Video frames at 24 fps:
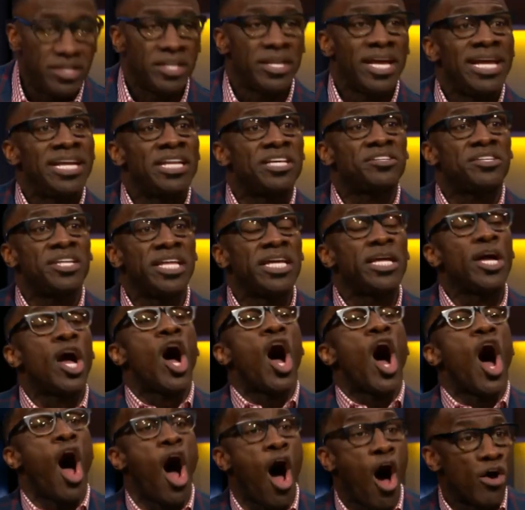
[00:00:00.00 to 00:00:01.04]
his knee.
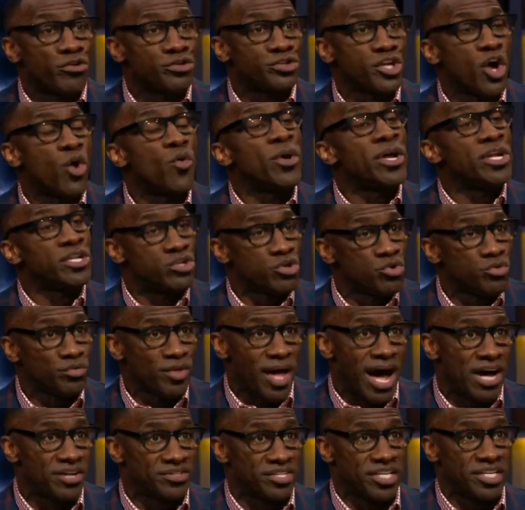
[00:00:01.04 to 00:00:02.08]
Also in
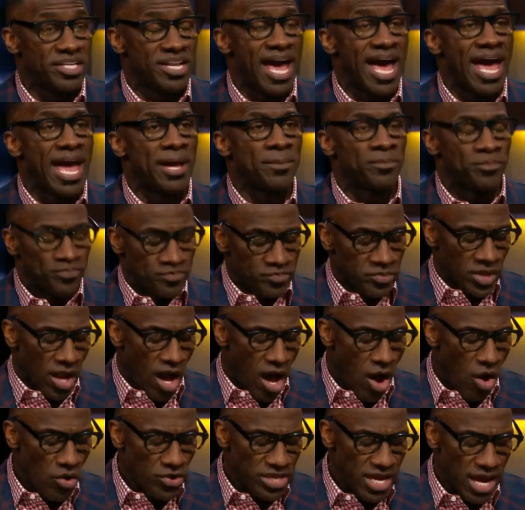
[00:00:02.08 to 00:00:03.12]
2009. Oh,
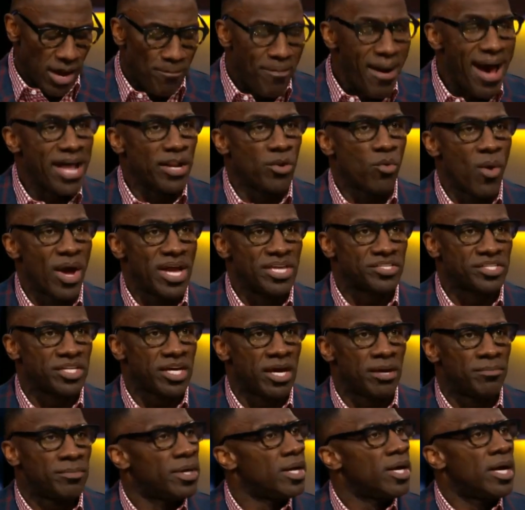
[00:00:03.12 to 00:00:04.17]
yeah, by the way, Skip,
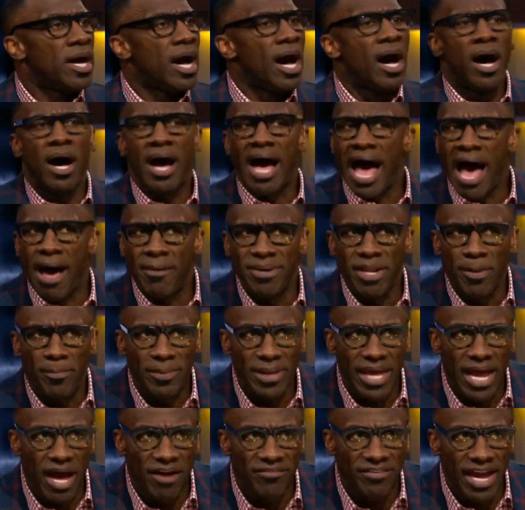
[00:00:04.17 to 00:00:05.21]
how many
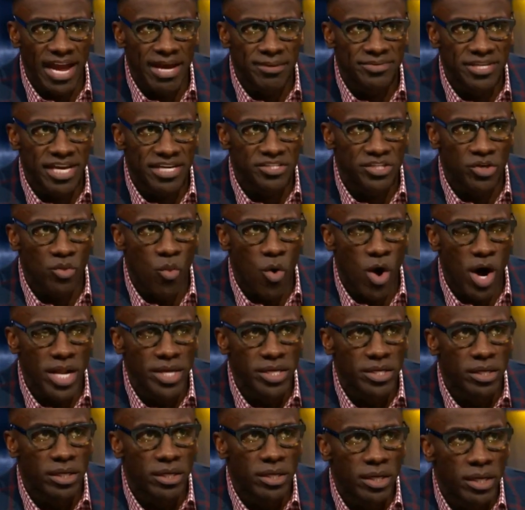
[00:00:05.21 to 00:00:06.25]
playoff games has he won?
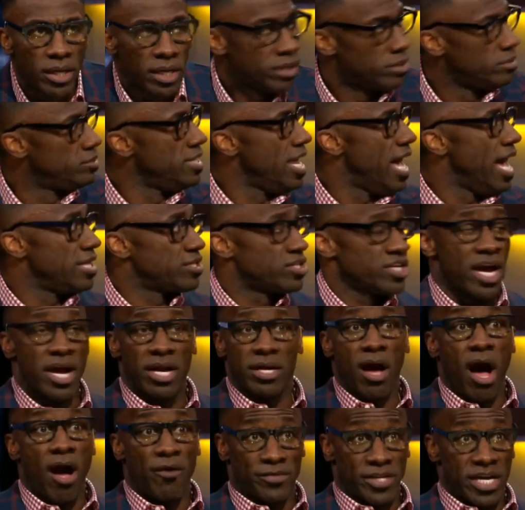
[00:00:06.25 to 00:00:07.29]
Now, Jared
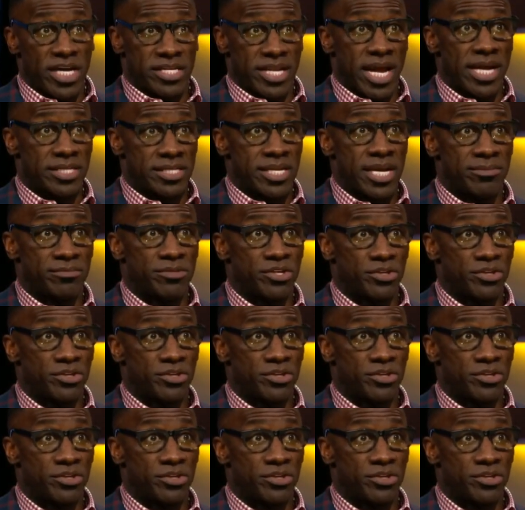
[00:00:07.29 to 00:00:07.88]
Goff did take the team to the Super